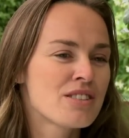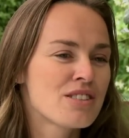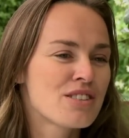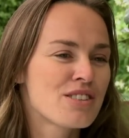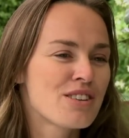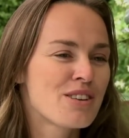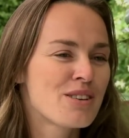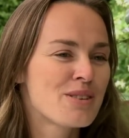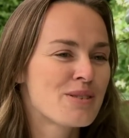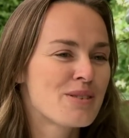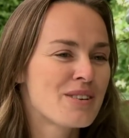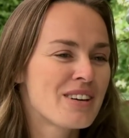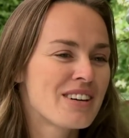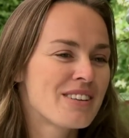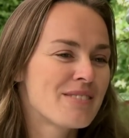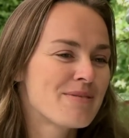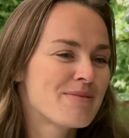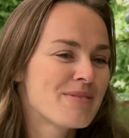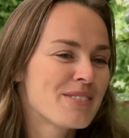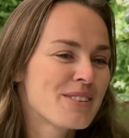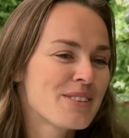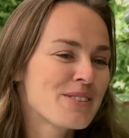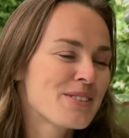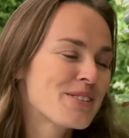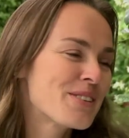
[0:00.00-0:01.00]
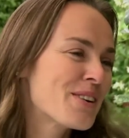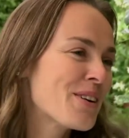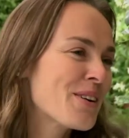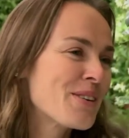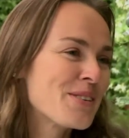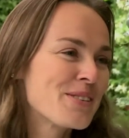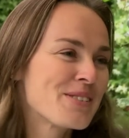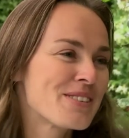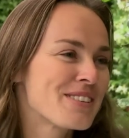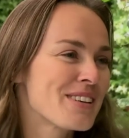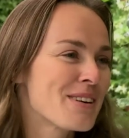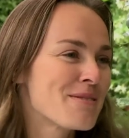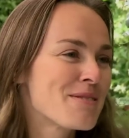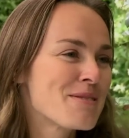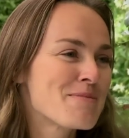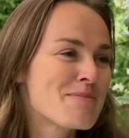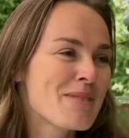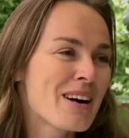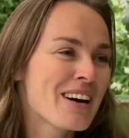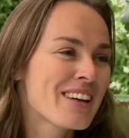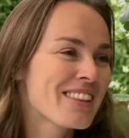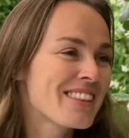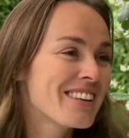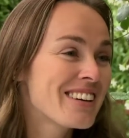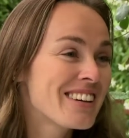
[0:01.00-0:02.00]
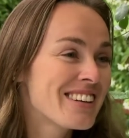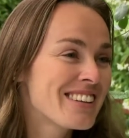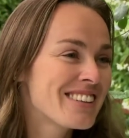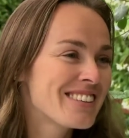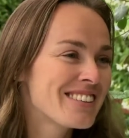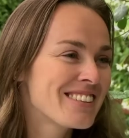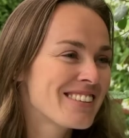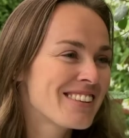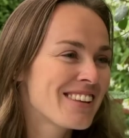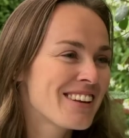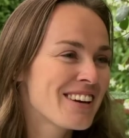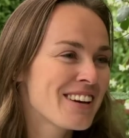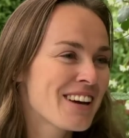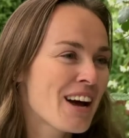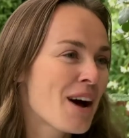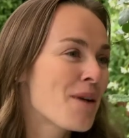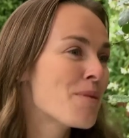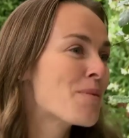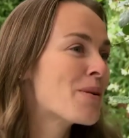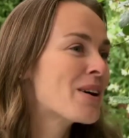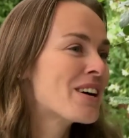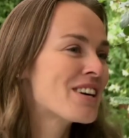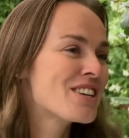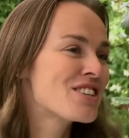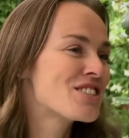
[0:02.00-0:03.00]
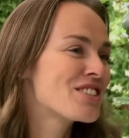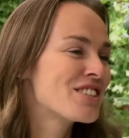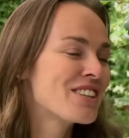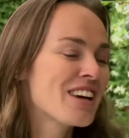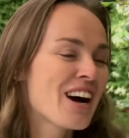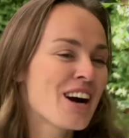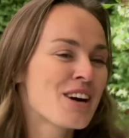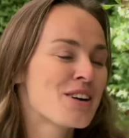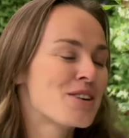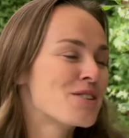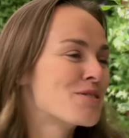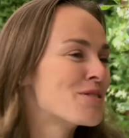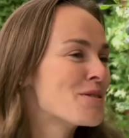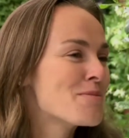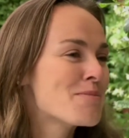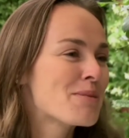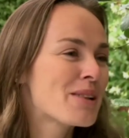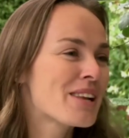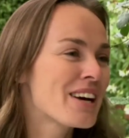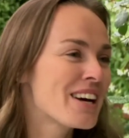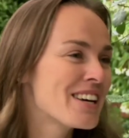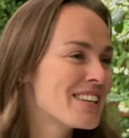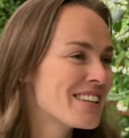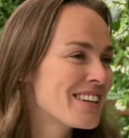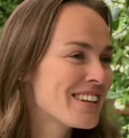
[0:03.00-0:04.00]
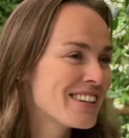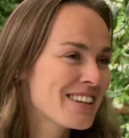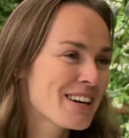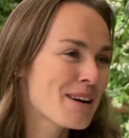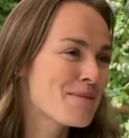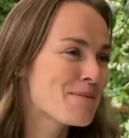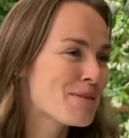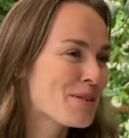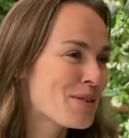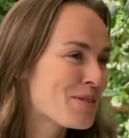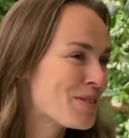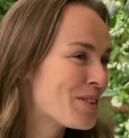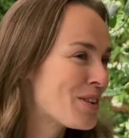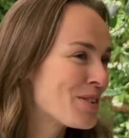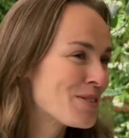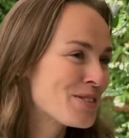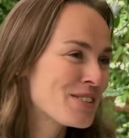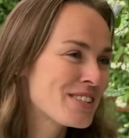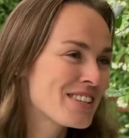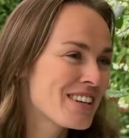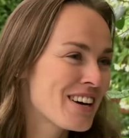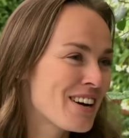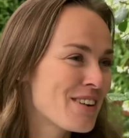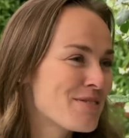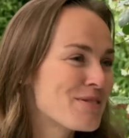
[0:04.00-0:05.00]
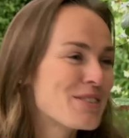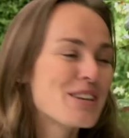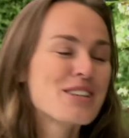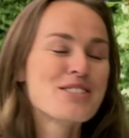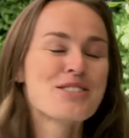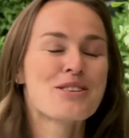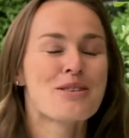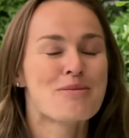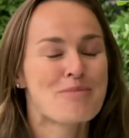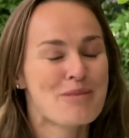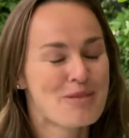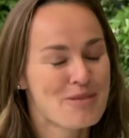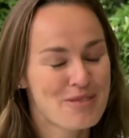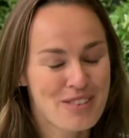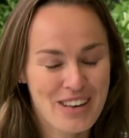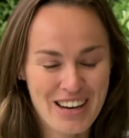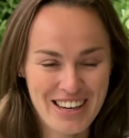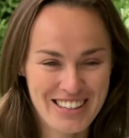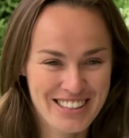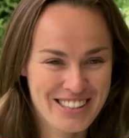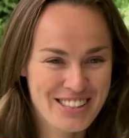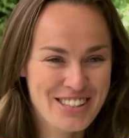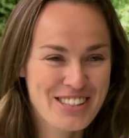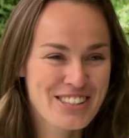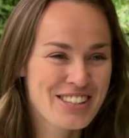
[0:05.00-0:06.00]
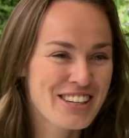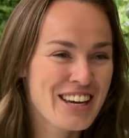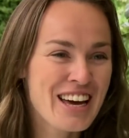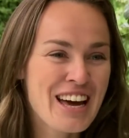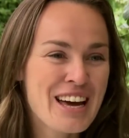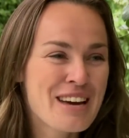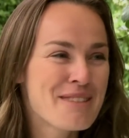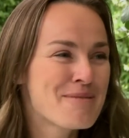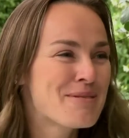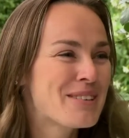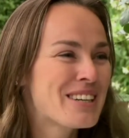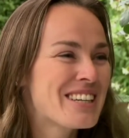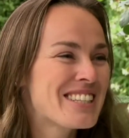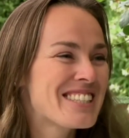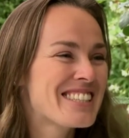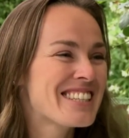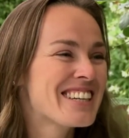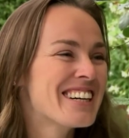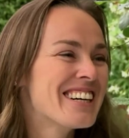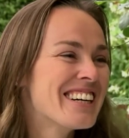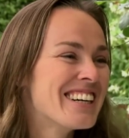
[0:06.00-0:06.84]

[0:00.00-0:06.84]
So who knows? I mean, back then, like, I wish I could replay a couple of those French Open finals today, but